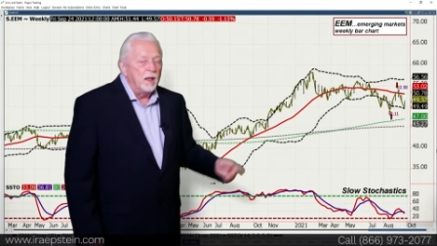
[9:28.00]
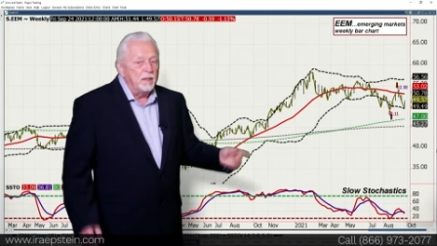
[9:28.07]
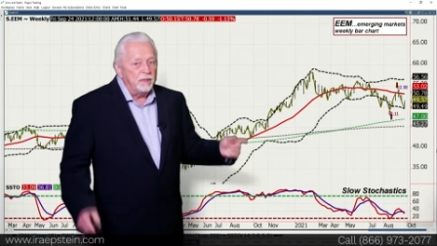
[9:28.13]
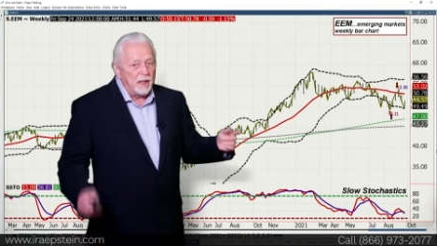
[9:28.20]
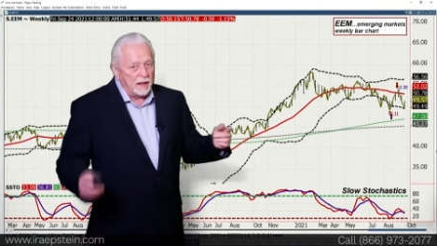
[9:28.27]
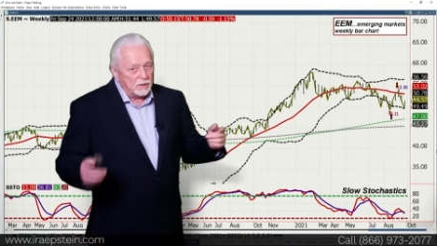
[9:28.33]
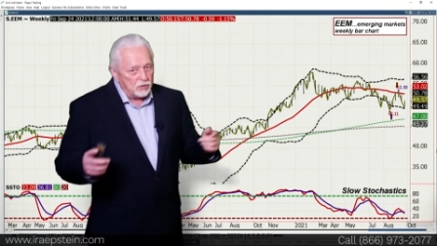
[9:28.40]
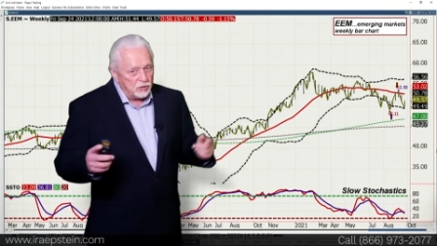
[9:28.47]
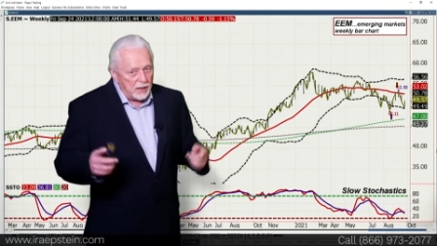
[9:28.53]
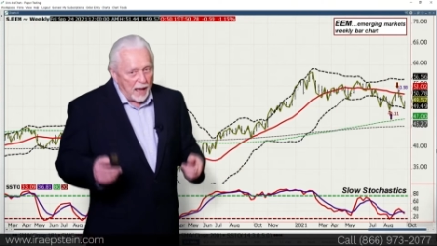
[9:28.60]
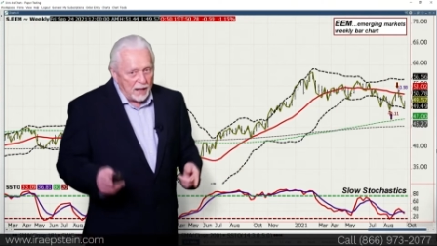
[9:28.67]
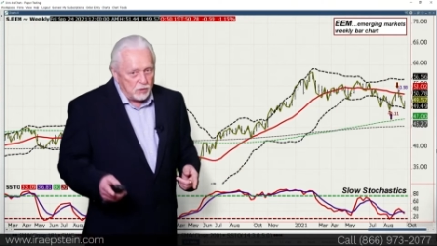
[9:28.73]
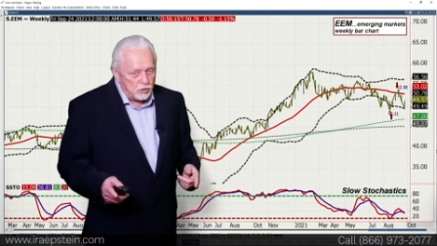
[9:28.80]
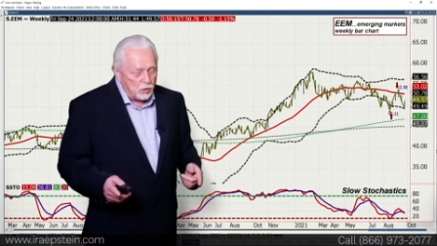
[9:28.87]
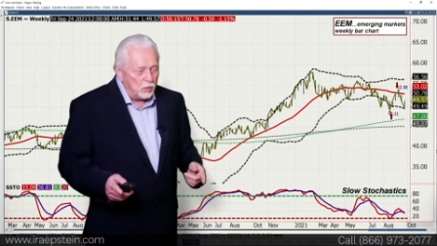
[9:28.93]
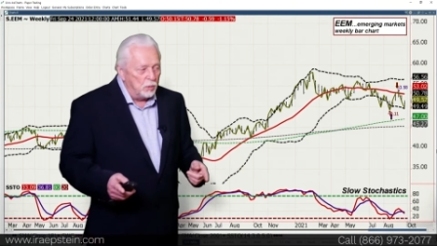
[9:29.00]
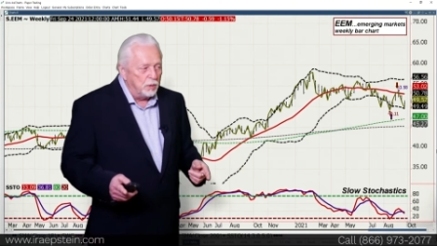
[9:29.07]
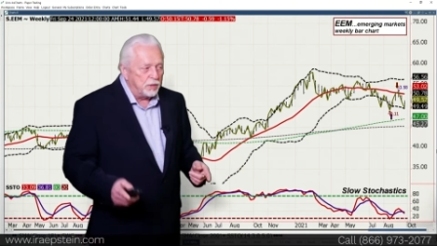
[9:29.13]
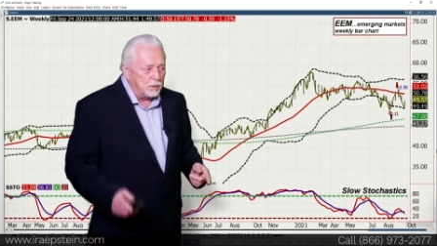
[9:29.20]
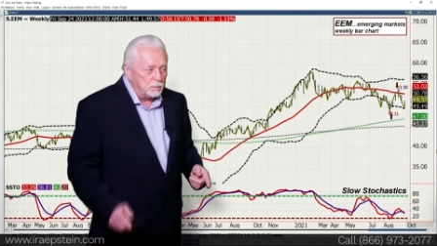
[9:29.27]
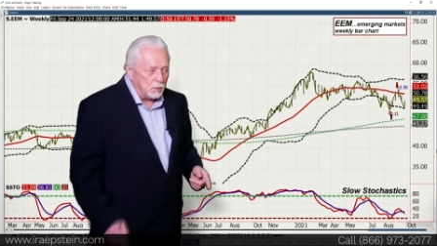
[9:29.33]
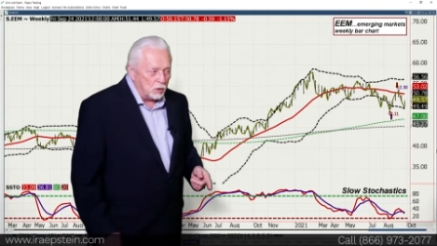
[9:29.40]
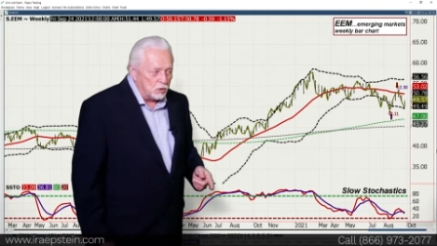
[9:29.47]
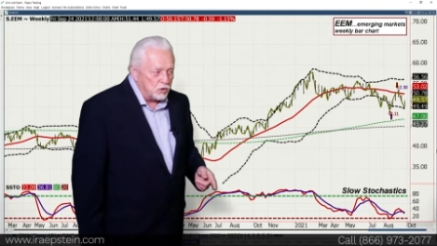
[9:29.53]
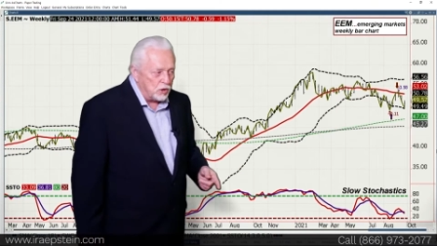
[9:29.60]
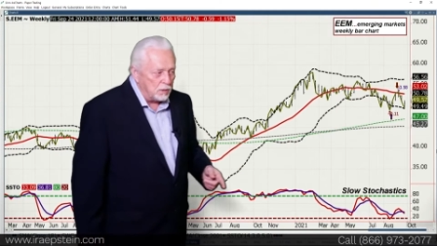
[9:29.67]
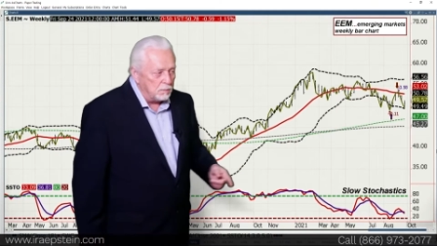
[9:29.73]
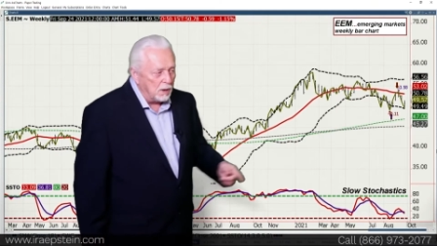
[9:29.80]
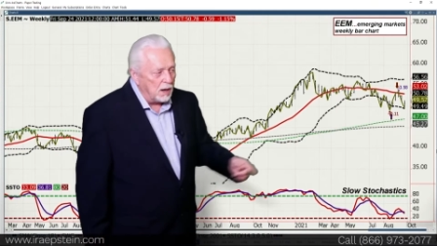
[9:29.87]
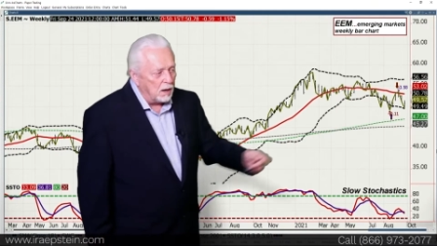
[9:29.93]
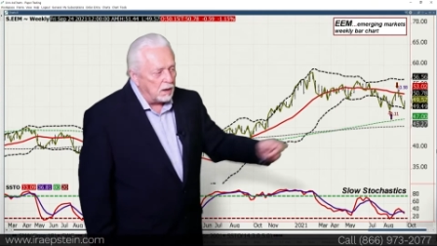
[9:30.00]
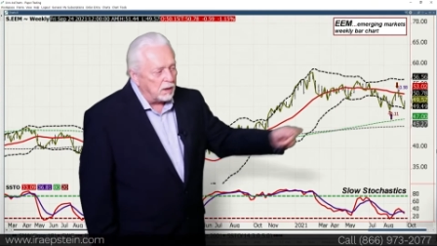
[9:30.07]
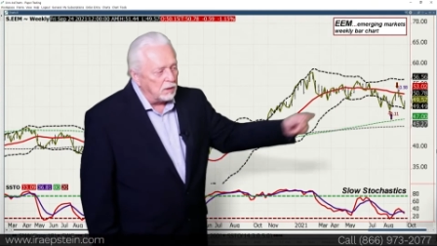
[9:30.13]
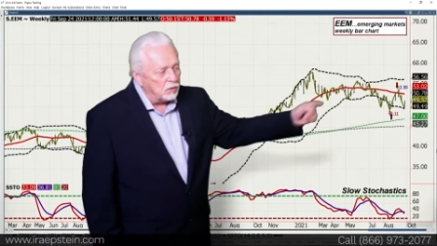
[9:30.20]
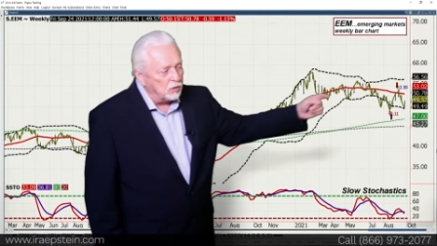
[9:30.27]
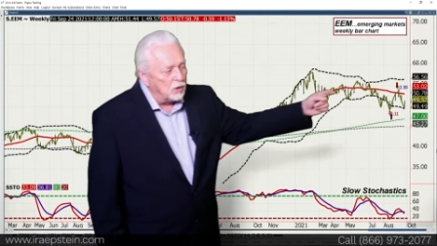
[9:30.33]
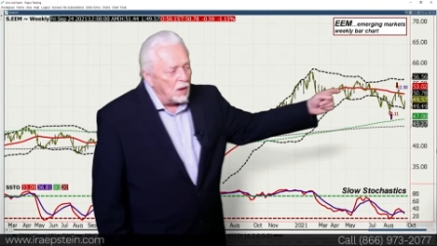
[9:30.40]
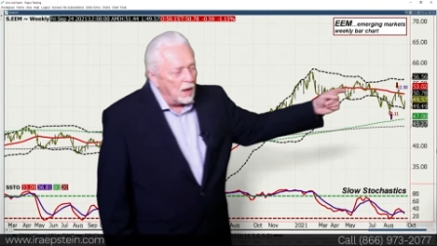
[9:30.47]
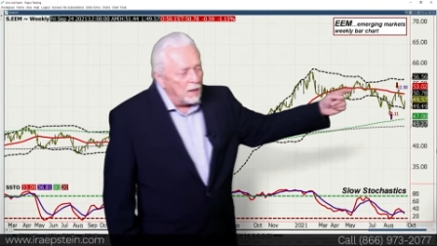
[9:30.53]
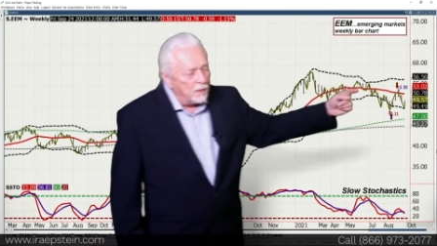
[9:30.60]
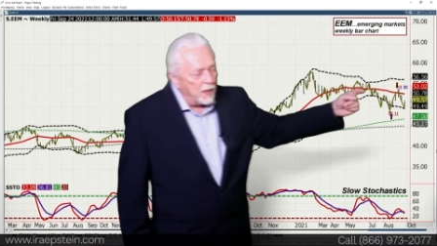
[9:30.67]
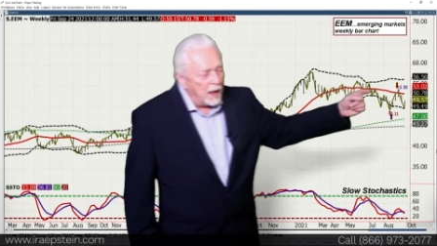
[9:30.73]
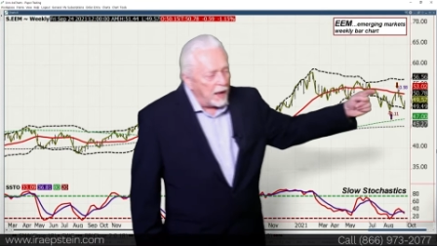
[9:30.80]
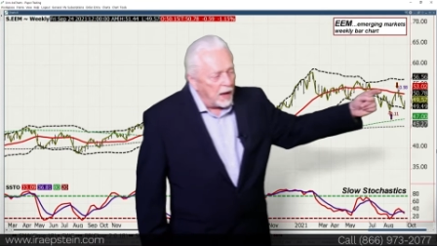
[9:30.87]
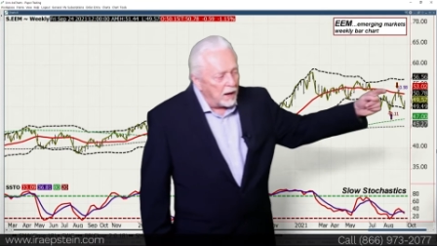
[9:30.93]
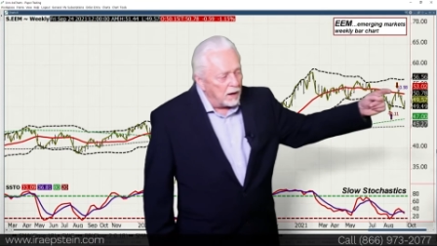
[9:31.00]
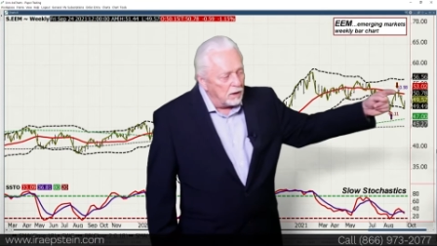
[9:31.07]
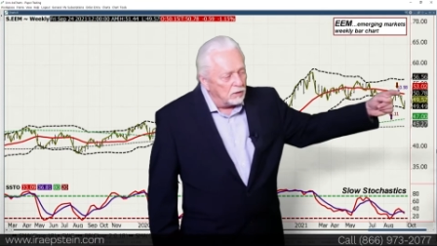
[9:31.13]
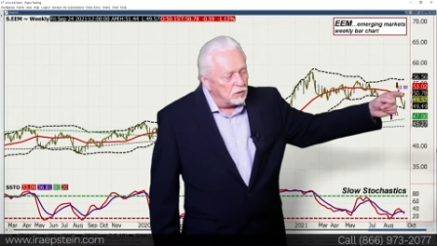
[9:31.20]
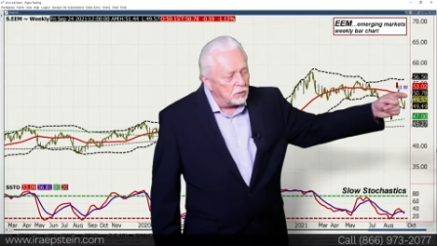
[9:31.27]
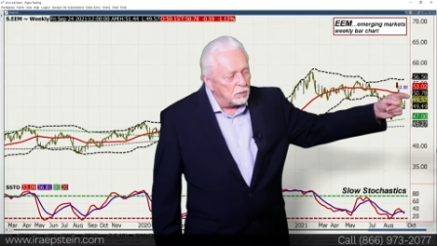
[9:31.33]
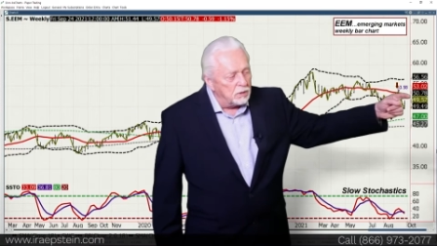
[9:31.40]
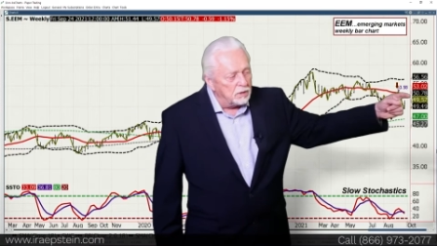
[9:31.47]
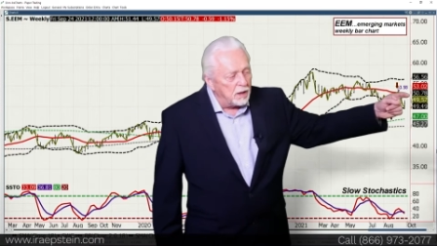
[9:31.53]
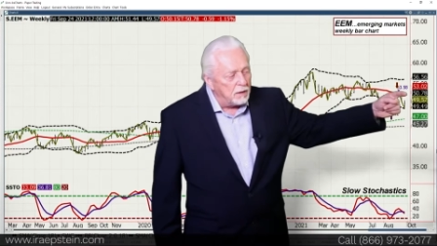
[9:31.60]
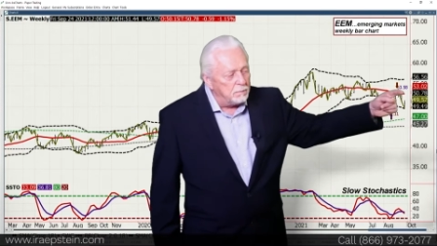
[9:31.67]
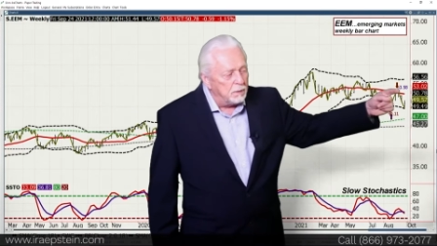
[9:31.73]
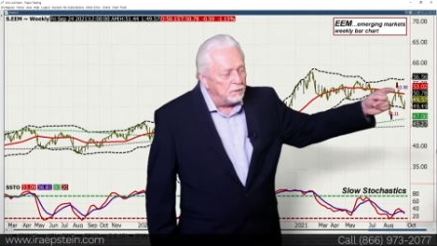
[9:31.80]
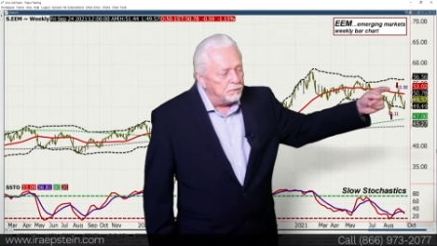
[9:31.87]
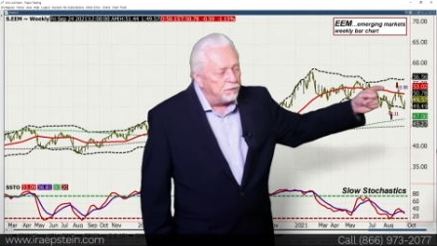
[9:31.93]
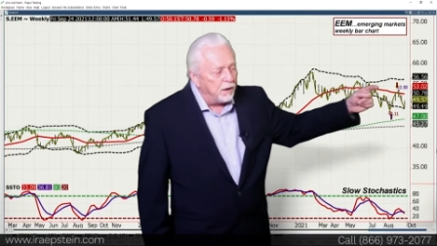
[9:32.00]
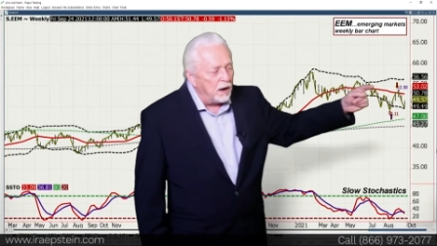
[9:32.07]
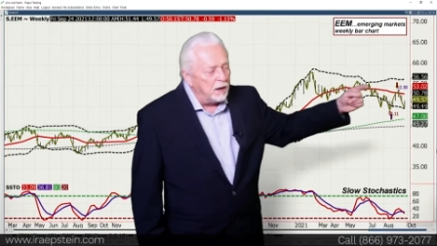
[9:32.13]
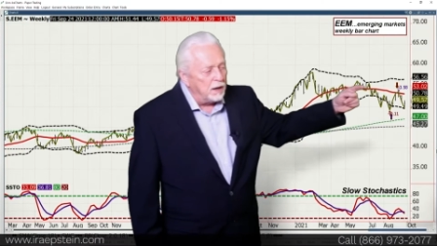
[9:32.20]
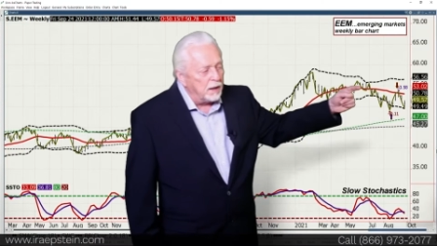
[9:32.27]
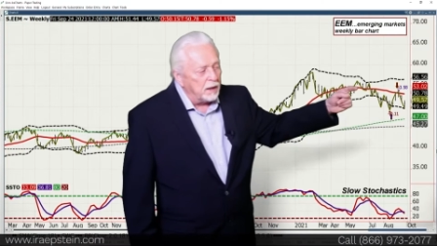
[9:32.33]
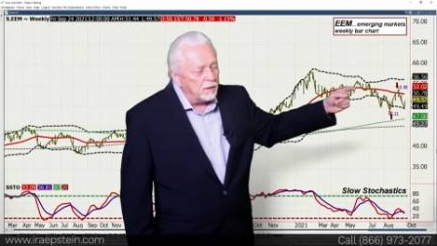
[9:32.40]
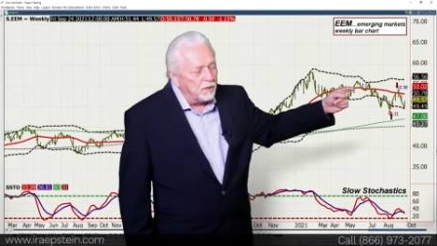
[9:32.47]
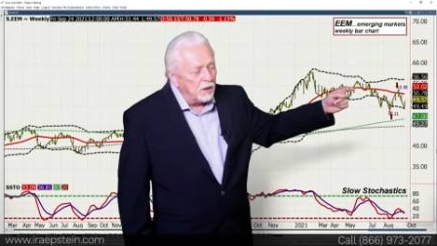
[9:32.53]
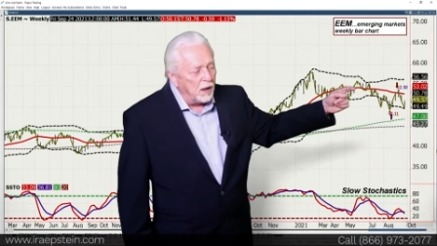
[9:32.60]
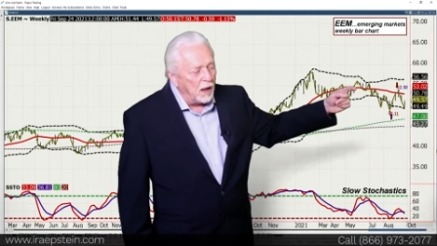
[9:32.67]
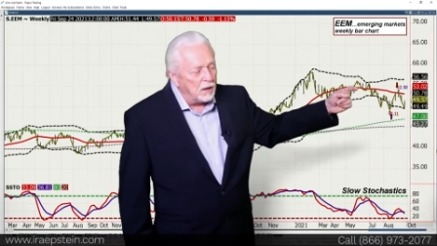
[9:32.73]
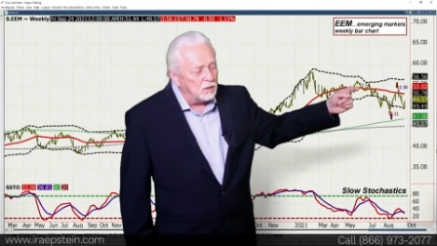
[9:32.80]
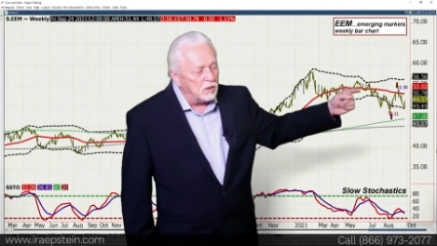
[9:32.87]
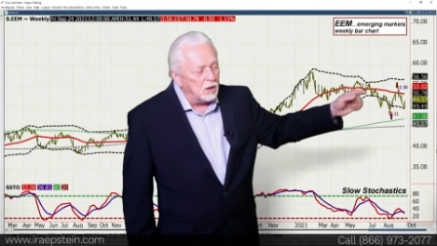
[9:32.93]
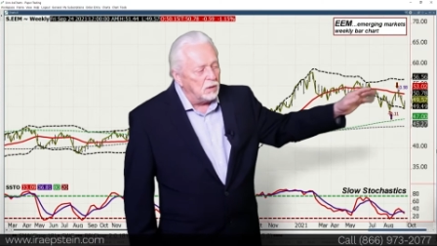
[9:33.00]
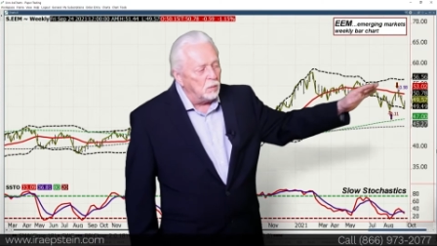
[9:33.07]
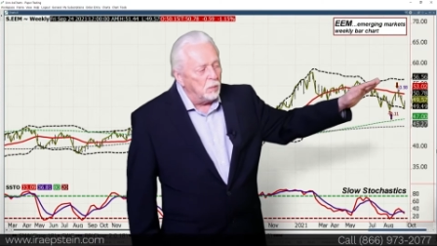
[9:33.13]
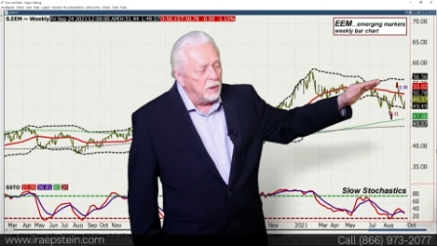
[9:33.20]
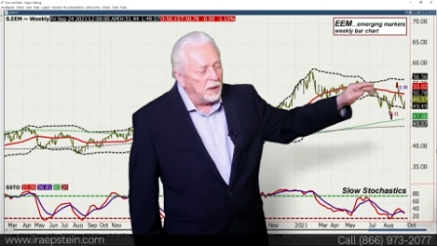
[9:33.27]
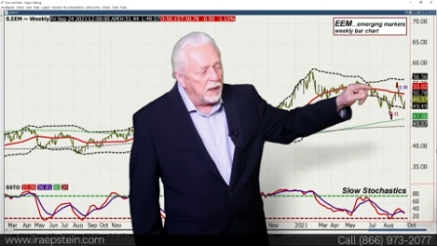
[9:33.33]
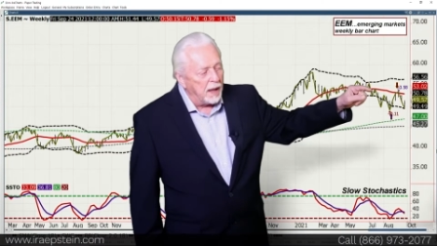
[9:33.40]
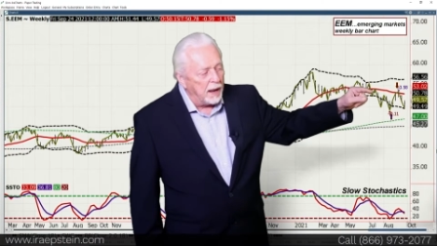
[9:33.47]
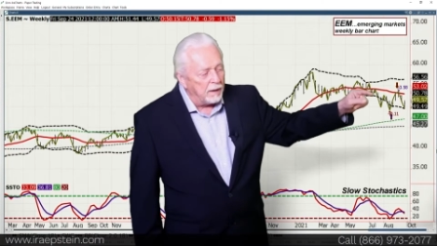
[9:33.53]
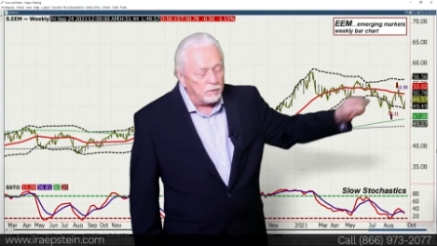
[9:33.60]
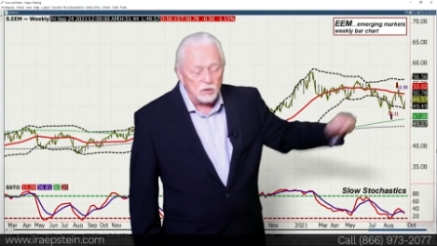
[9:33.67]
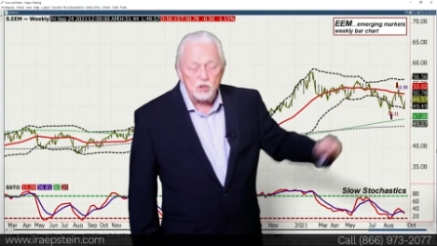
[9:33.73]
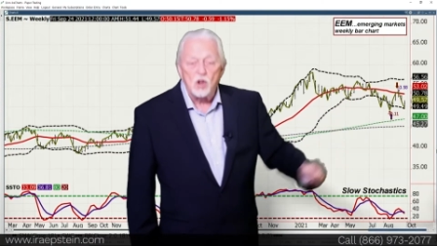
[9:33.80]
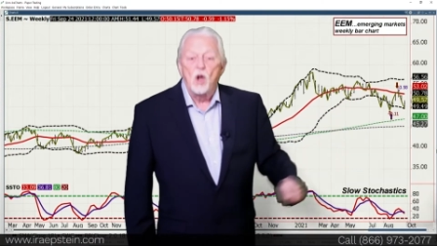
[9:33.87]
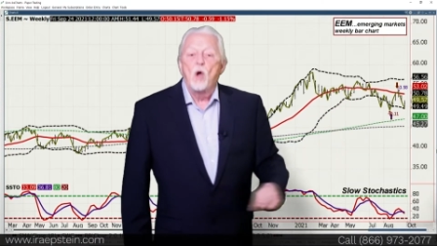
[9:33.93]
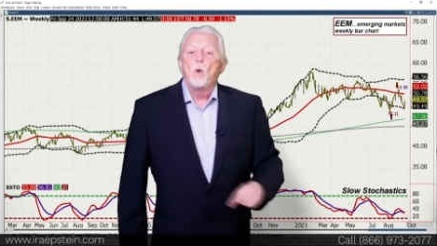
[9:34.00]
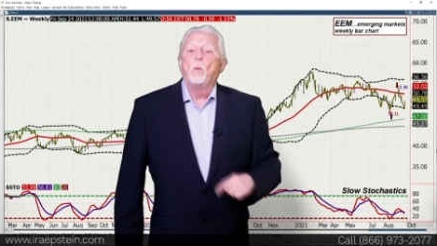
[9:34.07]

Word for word: That's not true with emerging markets. They got under and they've been fighting the 18 week average.